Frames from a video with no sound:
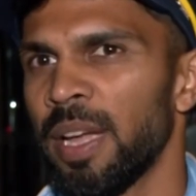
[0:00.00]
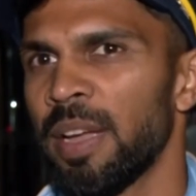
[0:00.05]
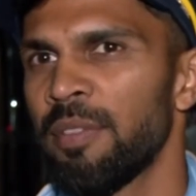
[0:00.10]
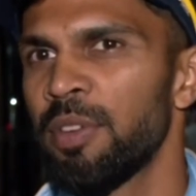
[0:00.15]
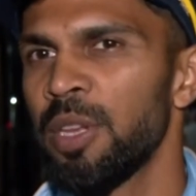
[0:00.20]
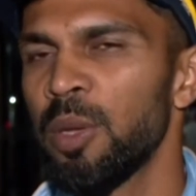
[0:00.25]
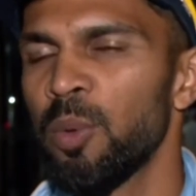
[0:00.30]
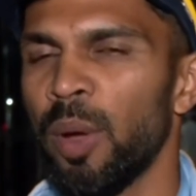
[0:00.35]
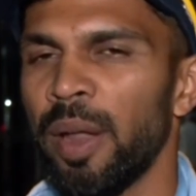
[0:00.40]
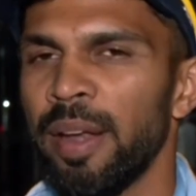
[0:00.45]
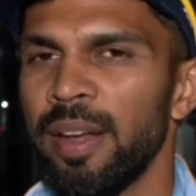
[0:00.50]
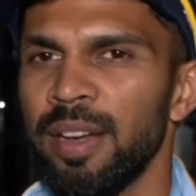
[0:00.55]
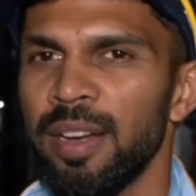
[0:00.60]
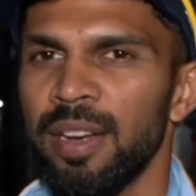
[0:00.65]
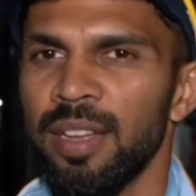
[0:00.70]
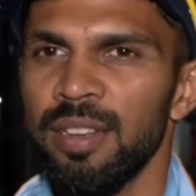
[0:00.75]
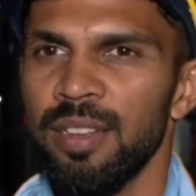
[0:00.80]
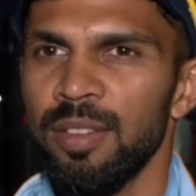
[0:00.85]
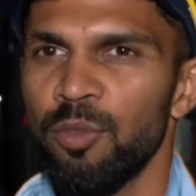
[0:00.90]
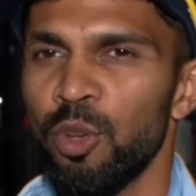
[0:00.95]
everyone
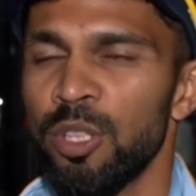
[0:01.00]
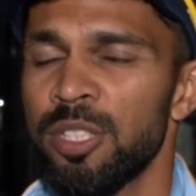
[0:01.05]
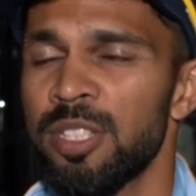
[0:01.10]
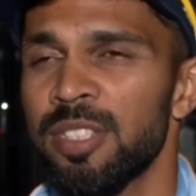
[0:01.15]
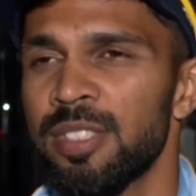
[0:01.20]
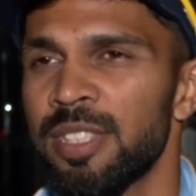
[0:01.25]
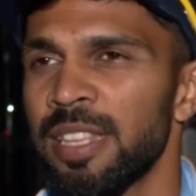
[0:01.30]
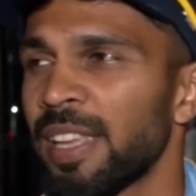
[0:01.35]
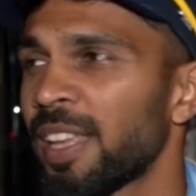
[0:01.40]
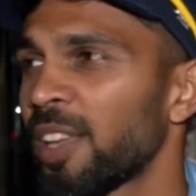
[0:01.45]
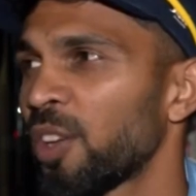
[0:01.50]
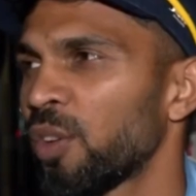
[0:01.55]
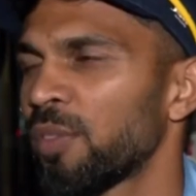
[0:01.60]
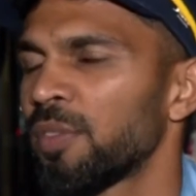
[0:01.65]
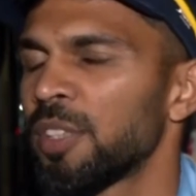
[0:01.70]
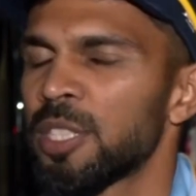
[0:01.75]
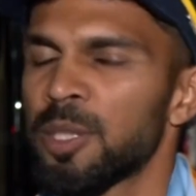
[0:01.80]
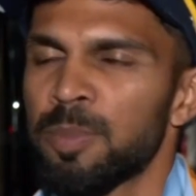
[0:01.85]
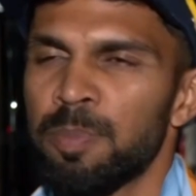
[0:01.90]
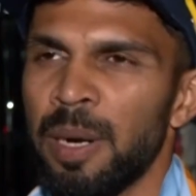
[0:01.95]
was just thinking
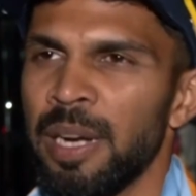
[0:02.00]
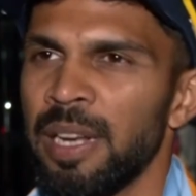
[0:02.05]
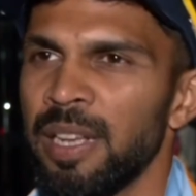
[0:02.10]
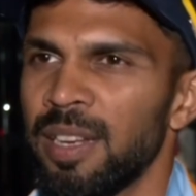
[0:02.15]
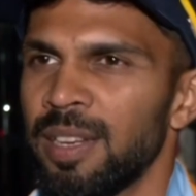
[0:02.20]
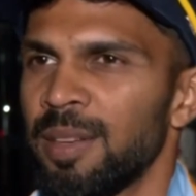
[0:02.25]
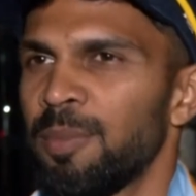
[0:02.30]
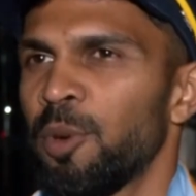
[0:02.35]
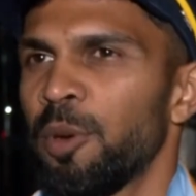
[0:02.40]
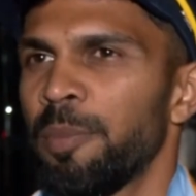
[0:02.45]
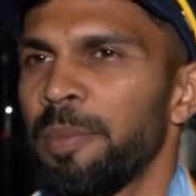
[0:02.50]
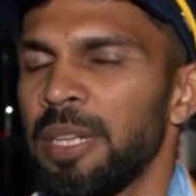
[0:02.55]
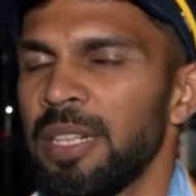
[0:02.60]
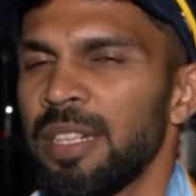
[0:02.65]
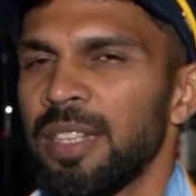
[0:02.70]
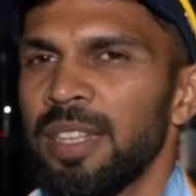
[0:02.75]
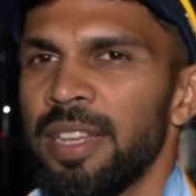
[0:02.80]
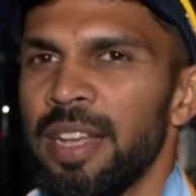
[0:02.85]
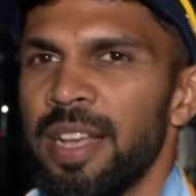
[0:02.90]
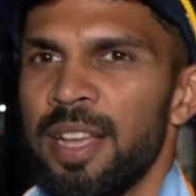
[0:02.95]
of this particular moment.